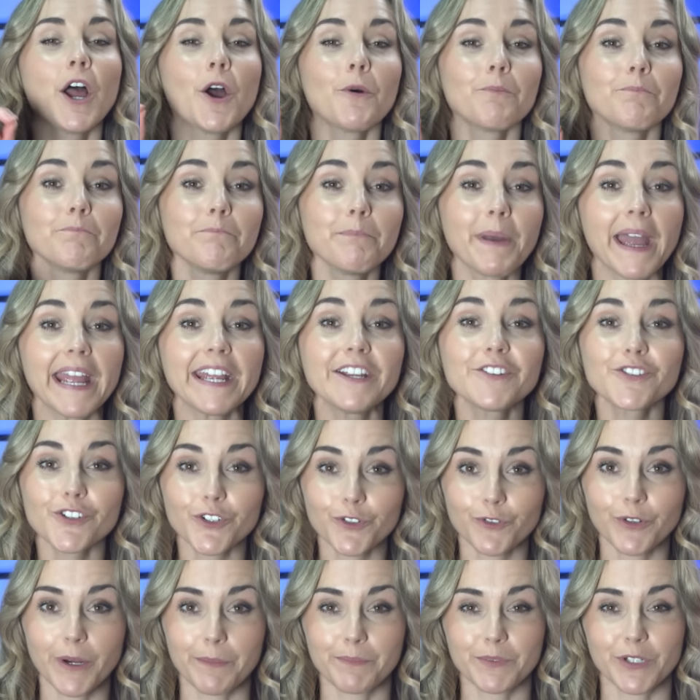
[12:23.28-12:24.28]
major
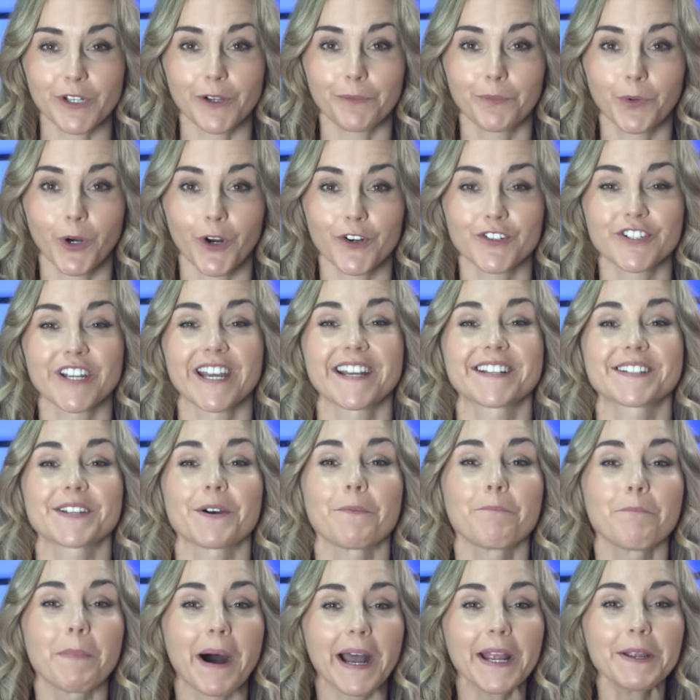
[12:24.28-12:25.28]
crypto projects
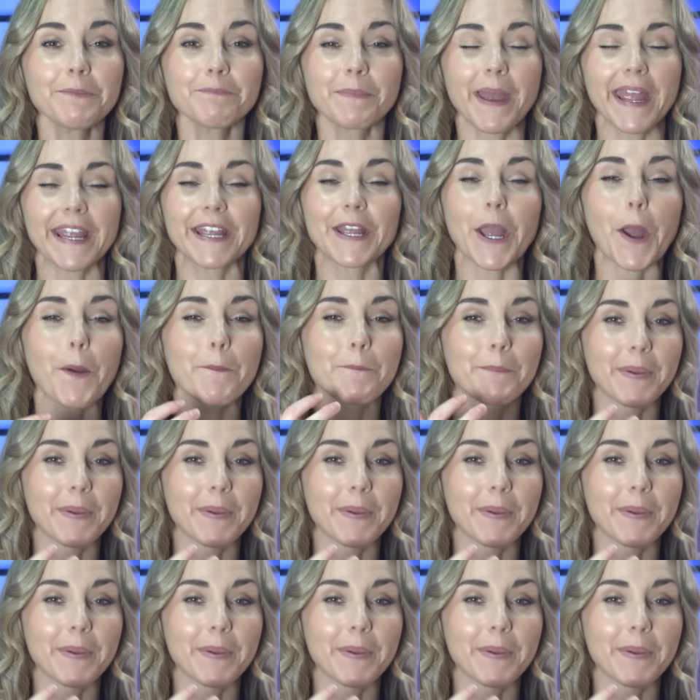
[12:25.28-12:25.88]
might make